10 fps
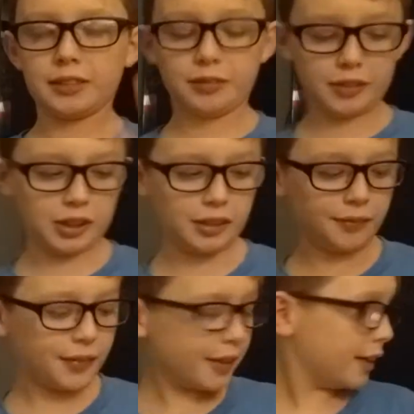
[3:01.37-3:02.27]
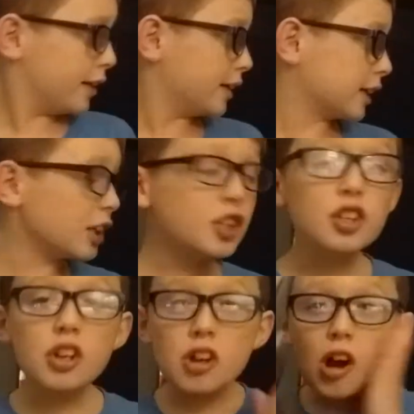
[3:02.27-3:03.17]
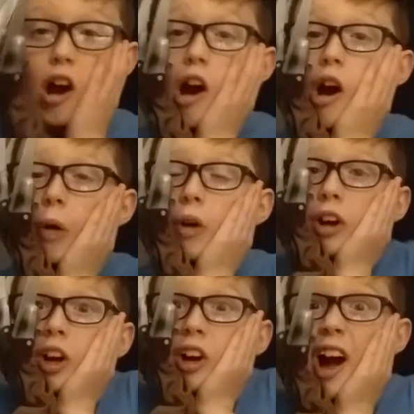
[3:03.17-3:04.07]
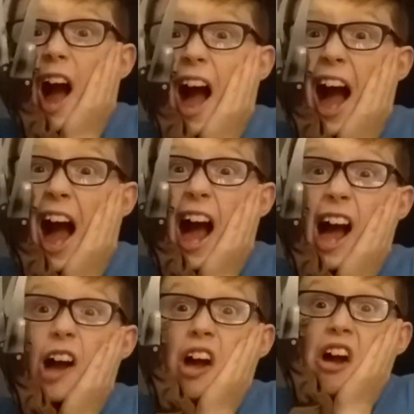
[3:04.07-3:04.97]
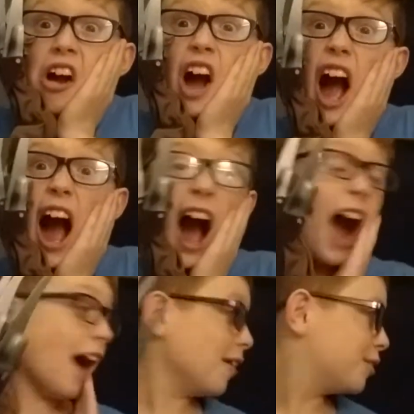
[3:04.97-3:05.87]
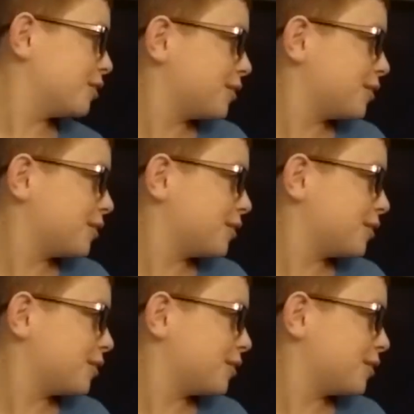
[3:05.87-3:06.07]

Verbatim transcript: and feet. Like, no. Ah! Ah!